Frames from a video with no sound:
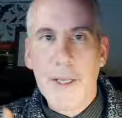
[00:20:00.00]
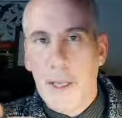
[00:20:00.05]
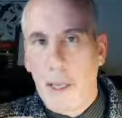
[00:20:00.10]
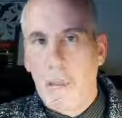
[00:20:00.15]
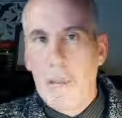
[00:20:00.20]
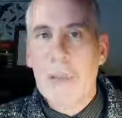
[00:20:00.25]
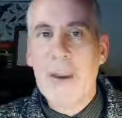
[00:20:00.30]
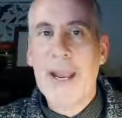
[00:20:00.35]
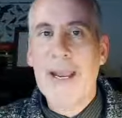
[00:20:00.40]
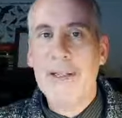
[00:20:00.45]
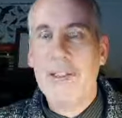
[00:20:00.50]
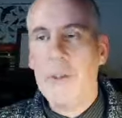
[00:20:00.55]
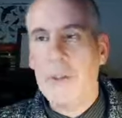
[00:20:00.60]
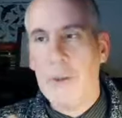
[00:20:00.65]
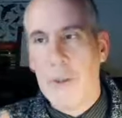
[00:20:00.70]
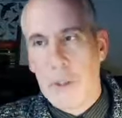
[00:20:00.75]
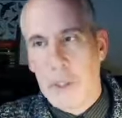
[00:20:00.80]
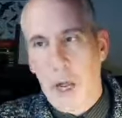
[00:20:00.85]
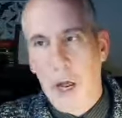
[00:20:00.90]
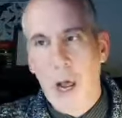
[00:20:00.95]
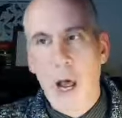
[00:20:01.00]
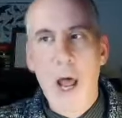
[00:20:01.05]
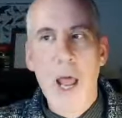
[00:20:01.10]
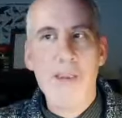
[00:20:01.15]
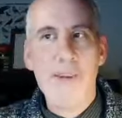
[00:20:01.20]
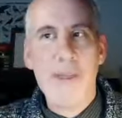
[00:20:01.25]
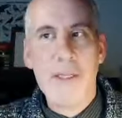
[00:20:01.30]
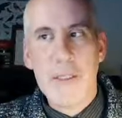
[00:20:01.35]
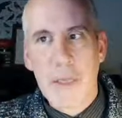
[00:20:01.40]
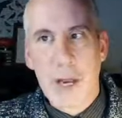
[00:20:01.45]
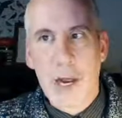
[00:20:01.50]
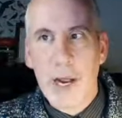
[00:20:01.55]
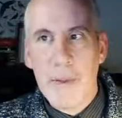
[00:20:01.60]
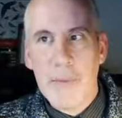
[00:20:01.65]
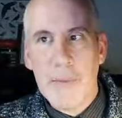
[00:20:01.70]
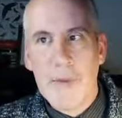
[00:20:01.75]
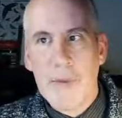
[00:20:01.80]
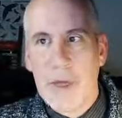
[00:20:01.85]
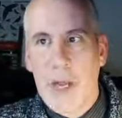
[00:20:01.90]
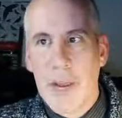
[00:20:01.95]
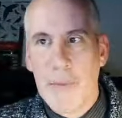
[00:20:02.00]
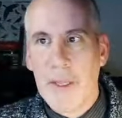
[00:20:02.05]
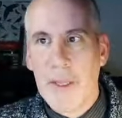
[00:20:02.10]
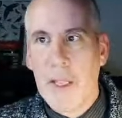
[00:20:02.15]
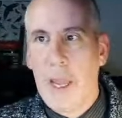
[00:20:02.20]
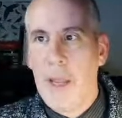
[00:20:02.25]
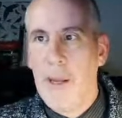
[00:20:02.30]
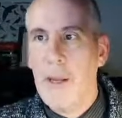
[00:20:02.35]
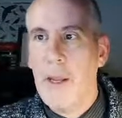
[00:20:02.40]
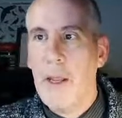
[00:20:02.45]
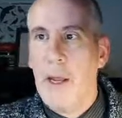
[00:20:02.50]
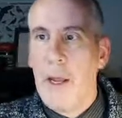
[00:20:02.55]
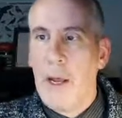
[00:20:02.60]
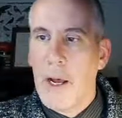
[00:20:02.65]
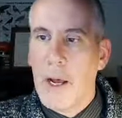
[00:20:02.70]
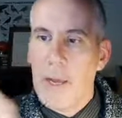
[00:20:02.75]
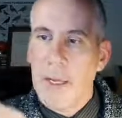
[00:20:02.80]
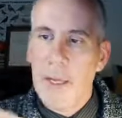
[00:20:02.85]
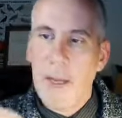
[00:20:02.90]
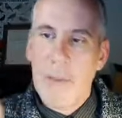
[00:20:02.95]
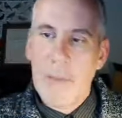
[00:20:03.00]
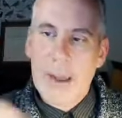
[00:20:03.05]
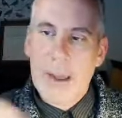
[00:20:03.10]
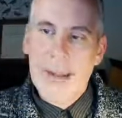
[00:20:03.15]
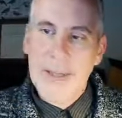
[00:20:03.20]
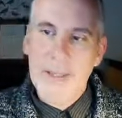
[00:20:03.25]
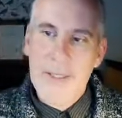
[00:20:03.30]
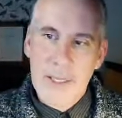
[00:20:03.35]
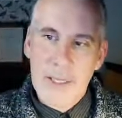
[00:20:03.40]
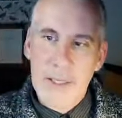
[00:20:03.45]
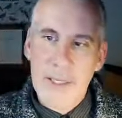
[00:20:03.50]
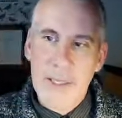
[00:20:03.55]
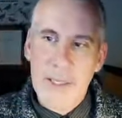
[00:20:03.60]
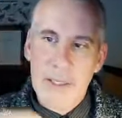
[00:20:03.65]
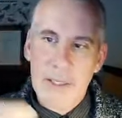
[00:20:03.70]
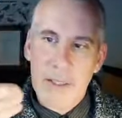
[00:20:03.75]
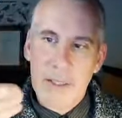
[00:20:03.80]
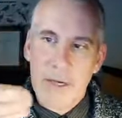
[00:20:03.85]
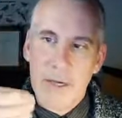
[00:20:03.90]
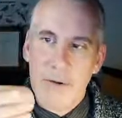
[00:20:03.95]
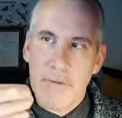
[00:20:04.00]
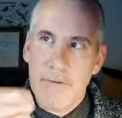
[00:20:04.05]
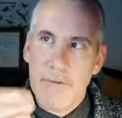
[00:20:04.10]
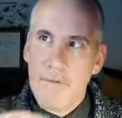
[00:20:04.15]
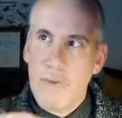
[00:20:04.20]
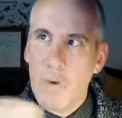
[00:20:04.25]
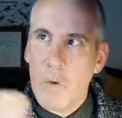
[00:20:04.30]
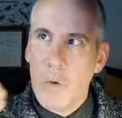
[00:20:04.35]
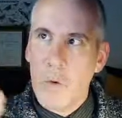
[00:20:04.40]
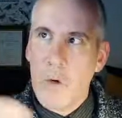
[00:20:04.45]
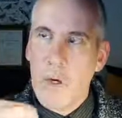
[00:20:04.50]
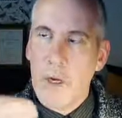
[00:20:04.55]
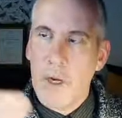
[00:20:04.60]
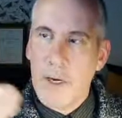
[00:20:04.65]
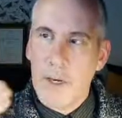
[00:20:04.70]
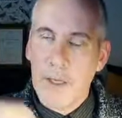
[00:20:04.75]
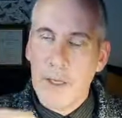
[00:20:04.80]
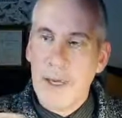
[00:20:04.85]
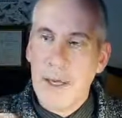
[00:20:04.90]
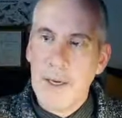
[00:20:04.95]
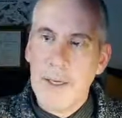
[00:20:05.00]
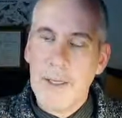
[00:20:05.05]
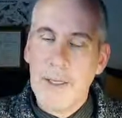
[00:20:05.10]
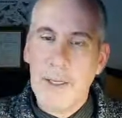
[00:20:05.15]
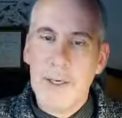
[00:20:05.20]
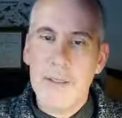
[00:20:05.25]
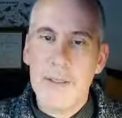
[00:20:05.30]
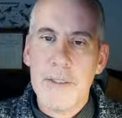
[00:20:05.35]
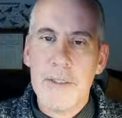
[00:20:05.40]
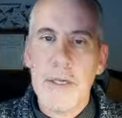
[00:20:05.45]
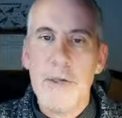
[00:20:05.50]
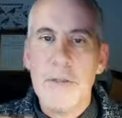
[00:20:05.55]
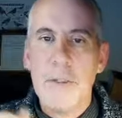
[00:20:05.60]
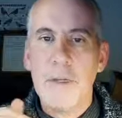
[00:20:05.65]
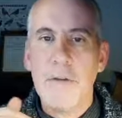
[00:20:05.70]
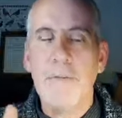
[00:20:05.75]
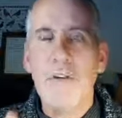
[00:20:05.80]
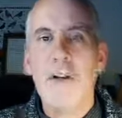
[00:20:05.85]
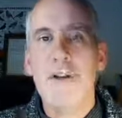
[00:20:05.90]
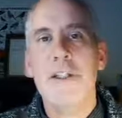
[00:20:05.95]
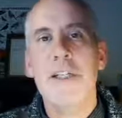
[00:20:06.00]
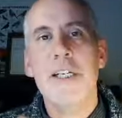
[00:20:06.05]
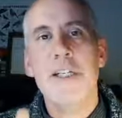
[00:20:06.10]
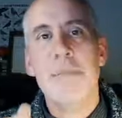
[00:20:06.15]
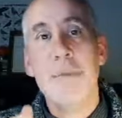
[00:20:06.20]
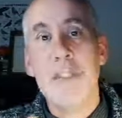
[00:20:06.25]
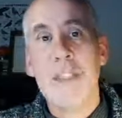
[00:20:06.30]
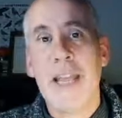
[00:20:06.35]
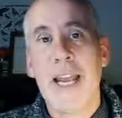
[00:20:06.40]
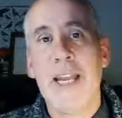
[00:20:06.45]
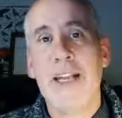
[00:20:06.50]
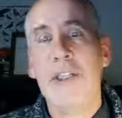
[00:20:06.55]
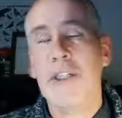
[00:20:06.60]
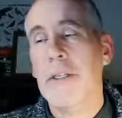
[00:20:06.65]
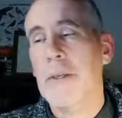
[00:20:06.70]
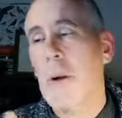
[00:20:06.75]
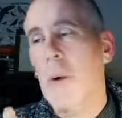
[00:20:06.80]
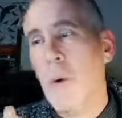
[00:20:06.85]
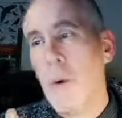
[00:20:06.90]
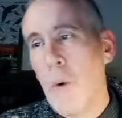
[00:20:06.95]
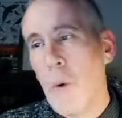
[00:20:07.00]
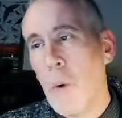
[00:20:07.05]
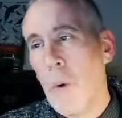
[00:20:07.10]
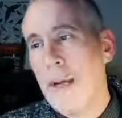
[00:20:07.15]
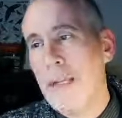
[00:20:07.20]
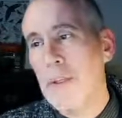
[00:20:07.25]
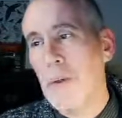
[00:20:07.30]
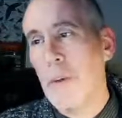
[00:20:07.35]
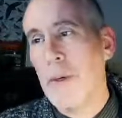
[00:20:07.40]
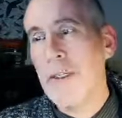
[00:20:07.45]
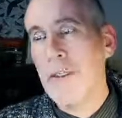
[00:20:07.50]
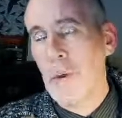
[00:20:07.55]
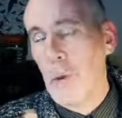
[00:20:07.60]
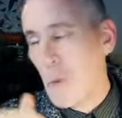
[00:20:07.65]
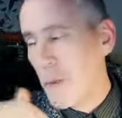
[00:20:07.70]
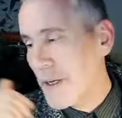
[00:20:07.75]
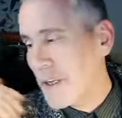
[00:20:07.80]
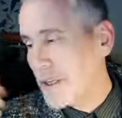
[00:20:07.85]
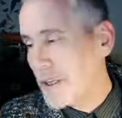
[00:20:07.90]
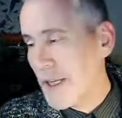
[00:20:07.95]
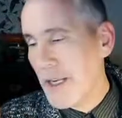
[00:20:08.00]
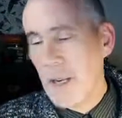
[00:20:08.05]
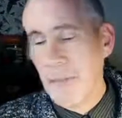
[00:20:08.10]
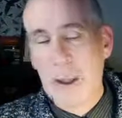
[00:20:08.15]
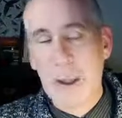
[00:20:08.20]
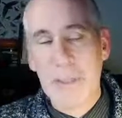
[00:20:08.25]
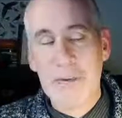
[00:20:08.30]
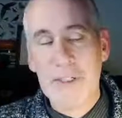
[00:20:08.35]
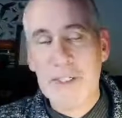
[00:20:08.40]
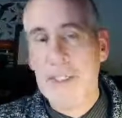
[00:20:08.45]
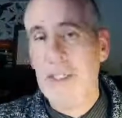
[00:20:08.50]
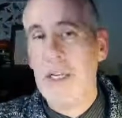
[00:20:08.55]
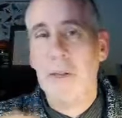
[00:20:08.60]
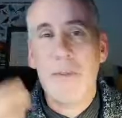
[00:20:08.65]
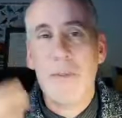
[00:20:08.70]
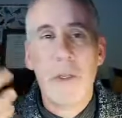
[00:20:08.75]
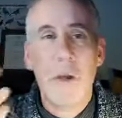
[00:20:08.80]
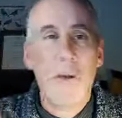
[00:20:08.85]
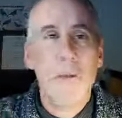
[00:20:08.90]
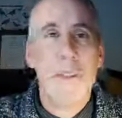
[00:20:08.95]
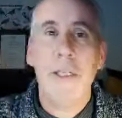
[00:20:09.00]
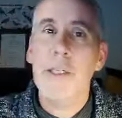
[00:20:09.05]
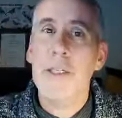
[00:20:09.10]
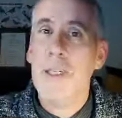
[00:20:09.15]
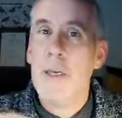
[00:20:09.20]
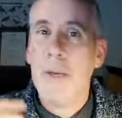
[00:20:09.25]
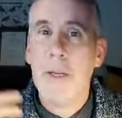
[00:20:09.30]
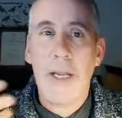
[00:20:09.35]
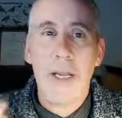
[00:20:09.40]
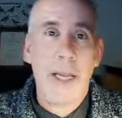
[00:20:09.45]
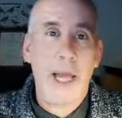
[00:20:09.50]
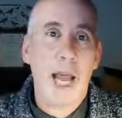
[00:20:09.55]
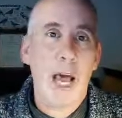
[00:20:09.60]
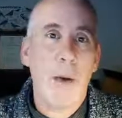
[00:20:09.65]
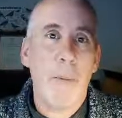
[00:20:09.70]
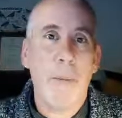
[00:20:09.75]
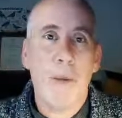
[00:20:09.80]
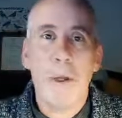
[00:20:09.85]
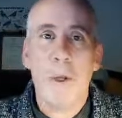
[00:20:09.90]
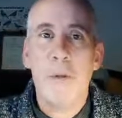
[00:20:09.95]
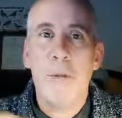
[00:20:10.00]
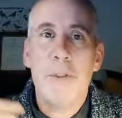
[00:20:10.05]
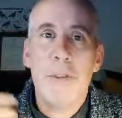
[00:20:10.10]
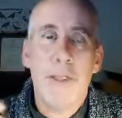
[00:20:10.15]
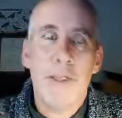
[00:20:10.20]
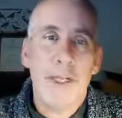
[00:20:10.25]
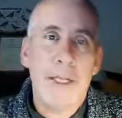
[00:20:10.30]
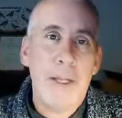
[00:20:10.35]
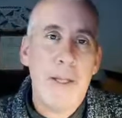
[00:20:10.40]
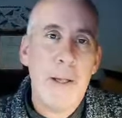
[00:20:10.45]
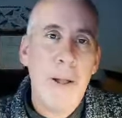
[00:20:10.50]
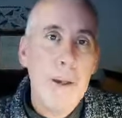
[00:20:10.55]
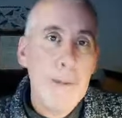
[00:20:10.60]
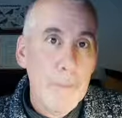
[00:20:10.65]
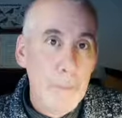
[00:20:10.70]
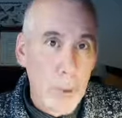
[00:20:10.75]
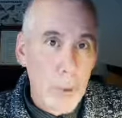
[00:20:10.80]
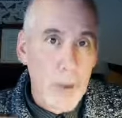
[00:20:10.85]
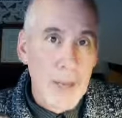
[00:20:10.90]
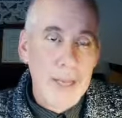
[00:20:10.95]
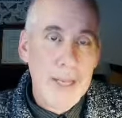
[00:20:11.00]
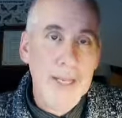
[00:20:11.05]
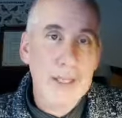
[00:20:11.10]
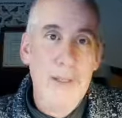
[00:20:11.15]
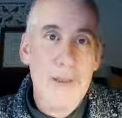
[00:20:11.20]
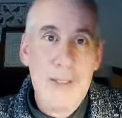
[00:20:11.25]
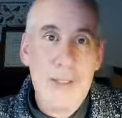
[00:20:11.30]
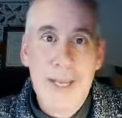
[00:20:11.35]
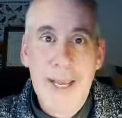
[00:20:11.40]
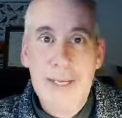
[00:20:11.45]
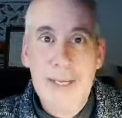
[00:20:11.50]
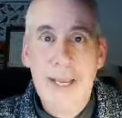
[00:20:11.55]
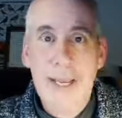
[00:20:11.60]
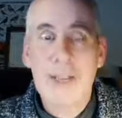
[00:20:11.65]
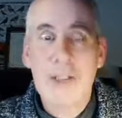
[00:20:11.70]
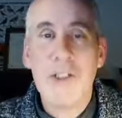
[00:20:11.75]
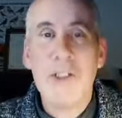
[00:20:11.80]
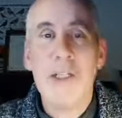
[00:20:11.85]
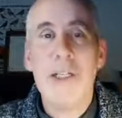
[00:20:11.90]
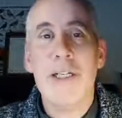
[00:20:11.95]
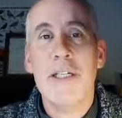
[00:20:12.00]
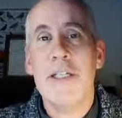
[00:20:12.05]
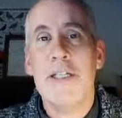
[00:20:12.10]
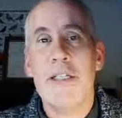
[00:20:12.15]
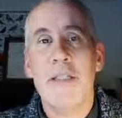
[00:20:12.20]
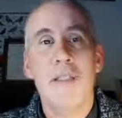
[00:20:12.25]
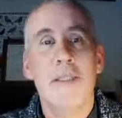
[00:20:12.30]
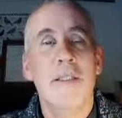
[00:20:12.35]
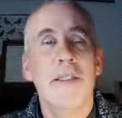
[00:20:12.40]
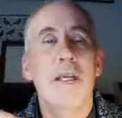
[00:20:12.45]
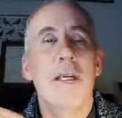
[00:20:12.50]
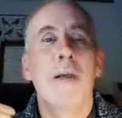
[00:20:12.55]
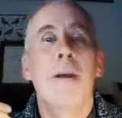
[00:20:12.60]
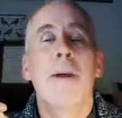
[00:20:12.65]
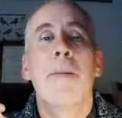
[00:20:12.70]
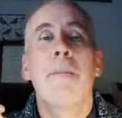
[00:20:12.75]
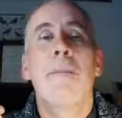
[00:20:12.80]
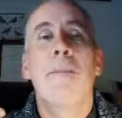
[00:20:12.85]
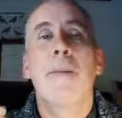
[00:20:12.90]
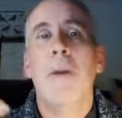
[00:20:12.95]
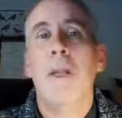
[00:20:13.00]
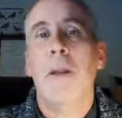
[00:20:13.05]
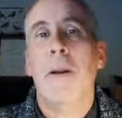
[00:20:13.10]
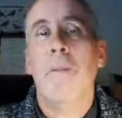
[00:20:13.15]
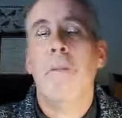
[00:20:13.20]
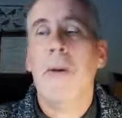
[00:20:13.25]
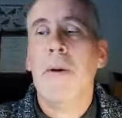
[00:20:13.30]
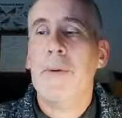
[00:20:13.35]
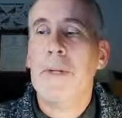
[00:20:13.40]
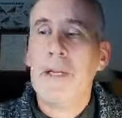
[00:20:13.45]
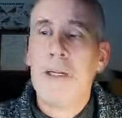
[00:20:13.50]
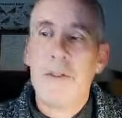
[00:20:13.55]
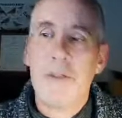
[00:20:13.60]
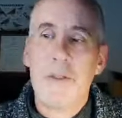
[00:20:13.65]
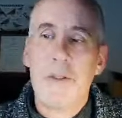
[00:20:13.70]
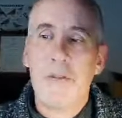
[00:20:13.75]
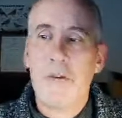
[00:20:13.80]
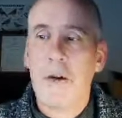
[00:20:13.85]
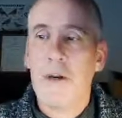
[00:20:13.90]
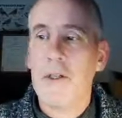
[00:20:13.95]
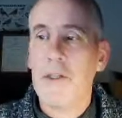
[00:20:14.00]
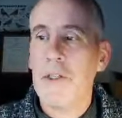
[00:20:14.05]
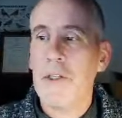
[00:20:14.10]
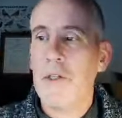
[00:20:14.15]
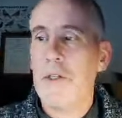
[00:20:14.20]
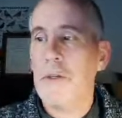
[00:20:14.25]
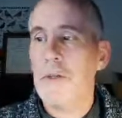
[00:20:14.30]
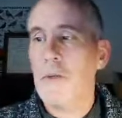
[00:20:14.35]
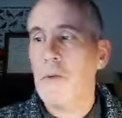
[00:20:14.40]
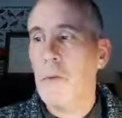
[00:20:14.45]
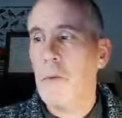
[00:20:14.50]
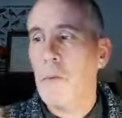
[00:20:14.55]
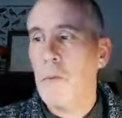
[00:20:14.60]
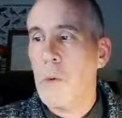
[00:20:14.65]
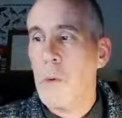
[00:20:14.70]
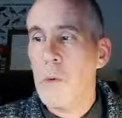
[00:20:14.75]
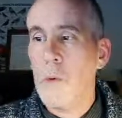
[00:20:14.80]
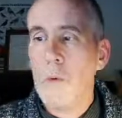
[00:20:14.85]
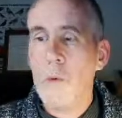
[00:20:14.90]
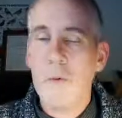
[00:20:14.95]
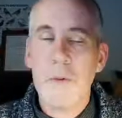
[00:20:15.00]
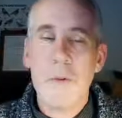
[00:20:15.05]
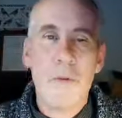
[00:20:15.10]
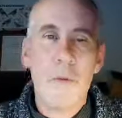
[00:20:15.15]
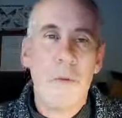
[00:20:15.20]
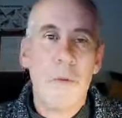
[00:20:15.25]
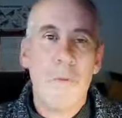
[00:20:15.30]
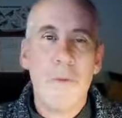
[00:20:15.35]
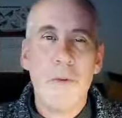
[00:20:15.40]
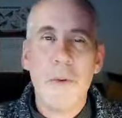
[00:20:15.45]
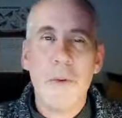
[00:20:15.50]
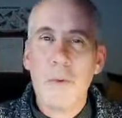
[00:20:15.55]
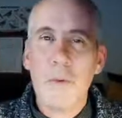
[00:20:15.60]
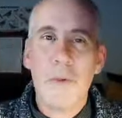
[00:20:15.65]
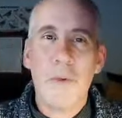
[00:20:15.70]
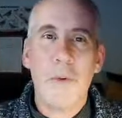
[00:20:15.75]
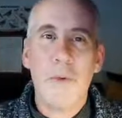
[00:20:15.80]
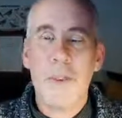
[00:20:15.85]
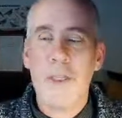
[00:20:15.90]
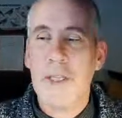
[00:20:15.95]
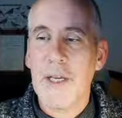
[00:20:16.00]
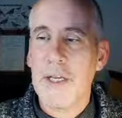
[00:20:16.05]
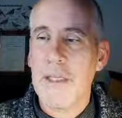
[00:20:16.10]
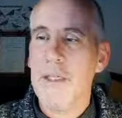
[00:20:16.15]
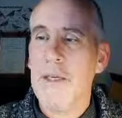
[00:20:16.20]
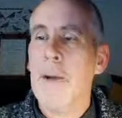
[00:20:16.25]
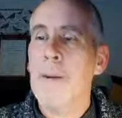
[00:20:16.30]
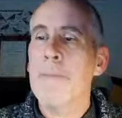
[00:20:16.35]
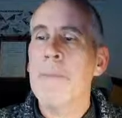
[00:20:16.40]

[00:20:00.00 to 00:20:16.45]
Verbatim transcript: come back to time and time and time again I'll come back to these kind of four kind of guidelines. So firstly is protection. Always, always, always think about protection. I'm constantly doing it now. I'm constantly putting in new dead hedges and but you know building little structures or walls or all sorts of things.